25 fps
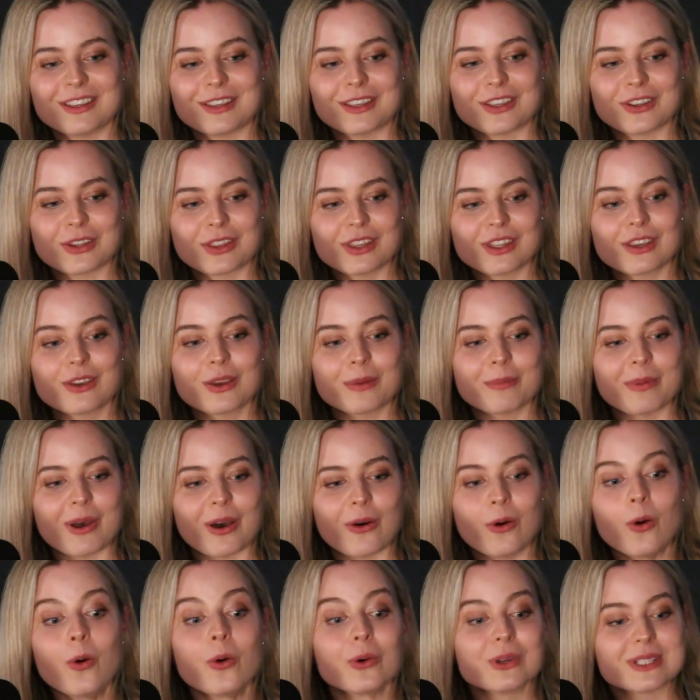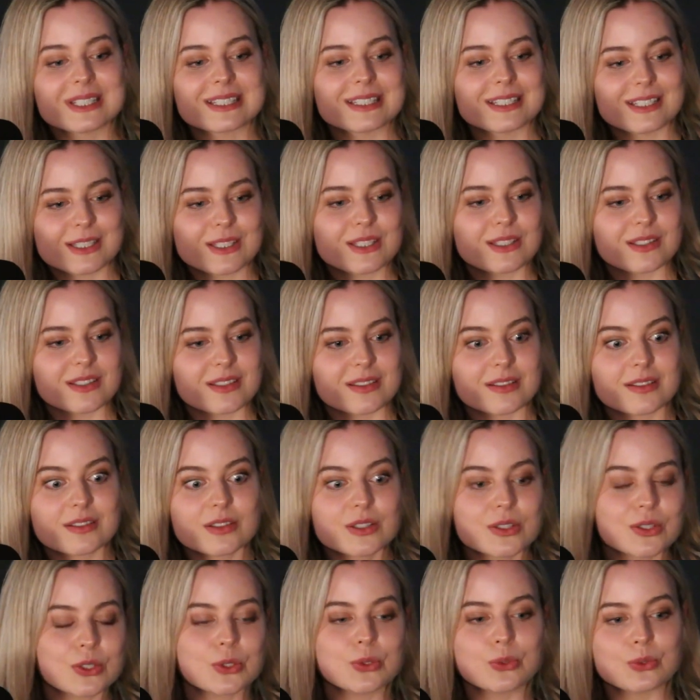you think about, is this
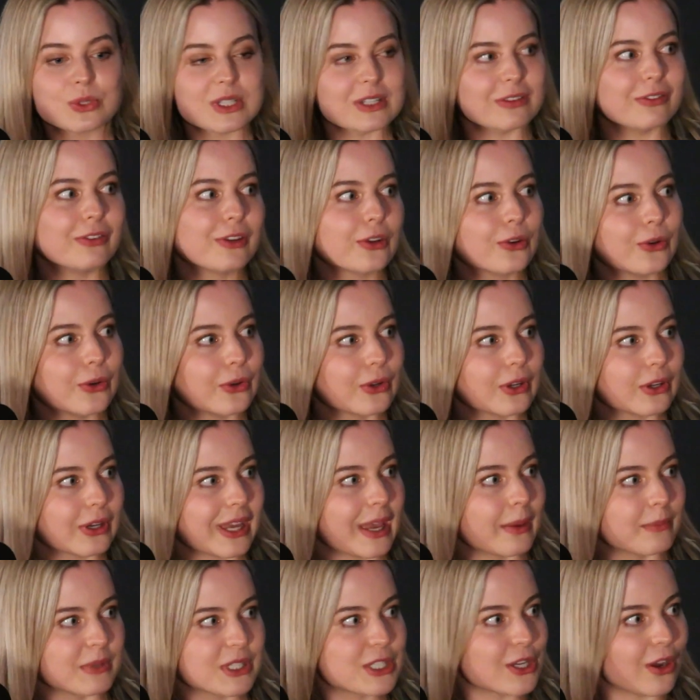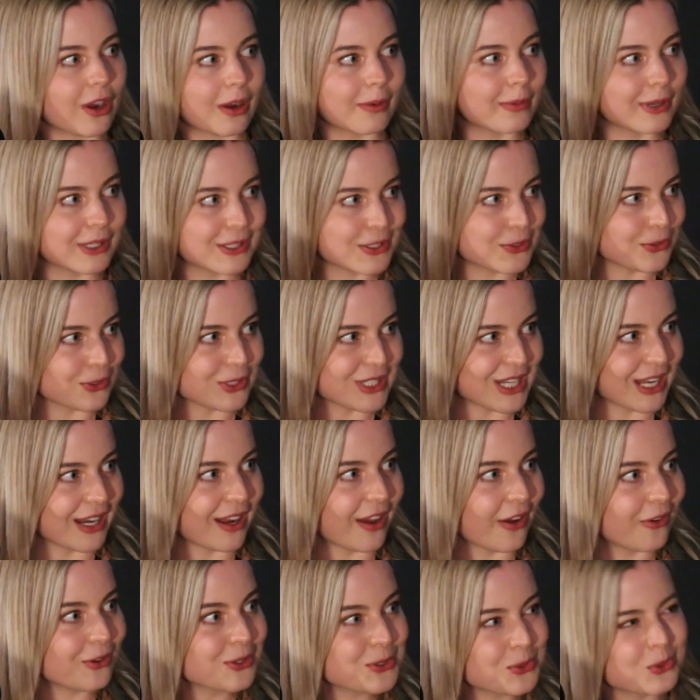too difficult or can we talk about this for 10
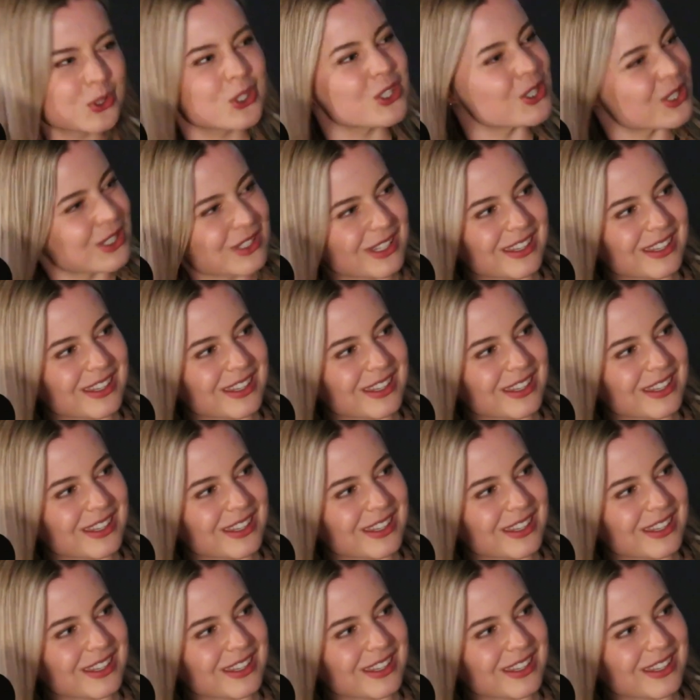hours? We just